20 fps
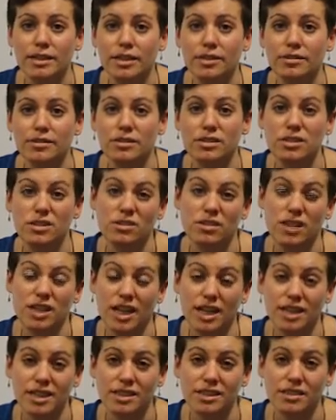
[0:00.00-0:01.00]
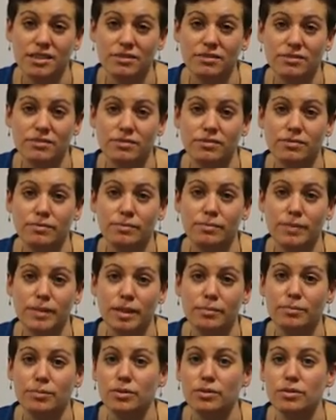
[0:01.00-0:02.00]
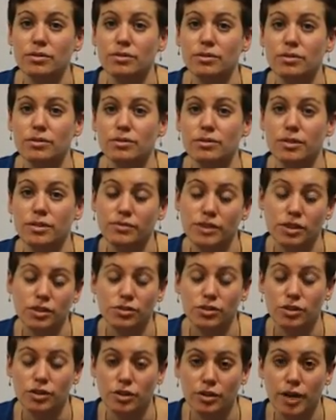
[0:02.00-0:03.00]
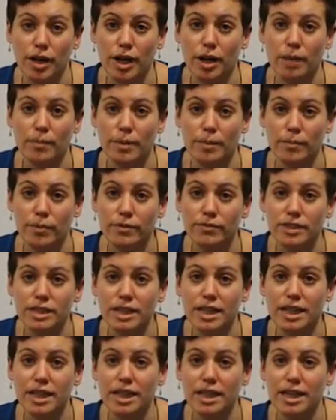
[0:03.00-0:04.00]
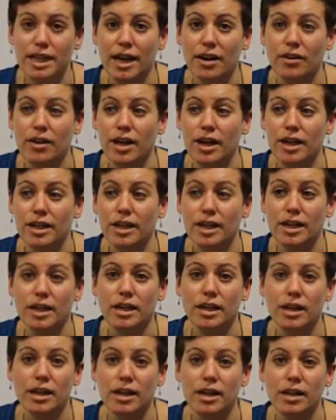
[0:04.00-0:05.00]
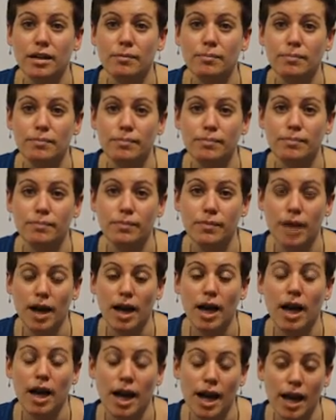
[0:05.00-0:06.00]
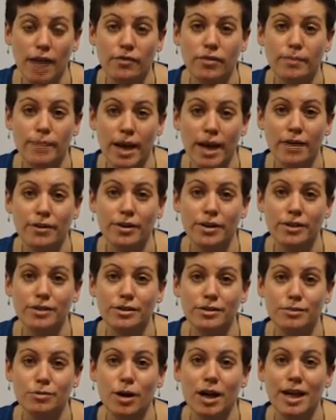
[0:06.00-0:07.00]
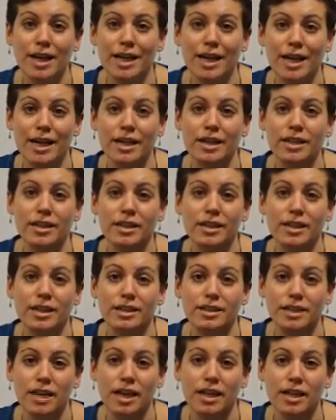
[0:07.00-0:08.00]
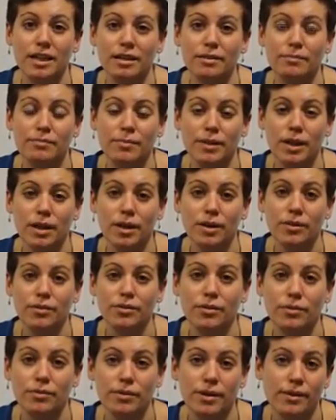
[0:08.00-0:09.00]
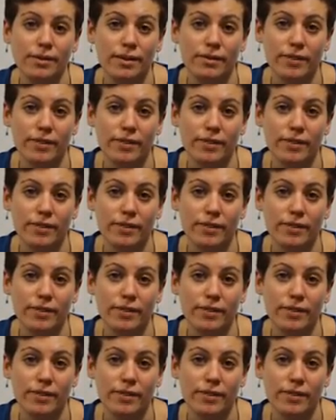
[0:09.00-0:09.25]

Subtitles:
So 2/3 of children growing up in poverty are now earning have a parent who's working and is earning below the real